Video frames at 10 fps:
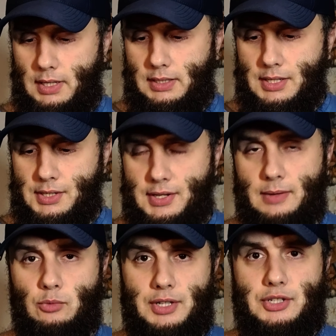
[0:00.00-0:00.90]
it is
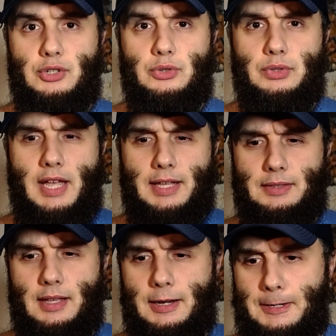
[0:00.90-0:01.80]
somewhat true
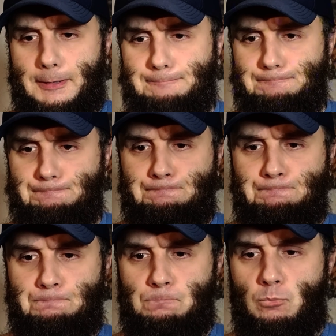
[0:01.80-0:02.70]
that
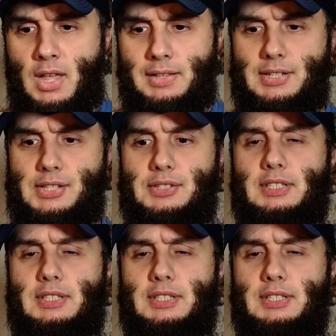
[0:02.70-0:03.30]
this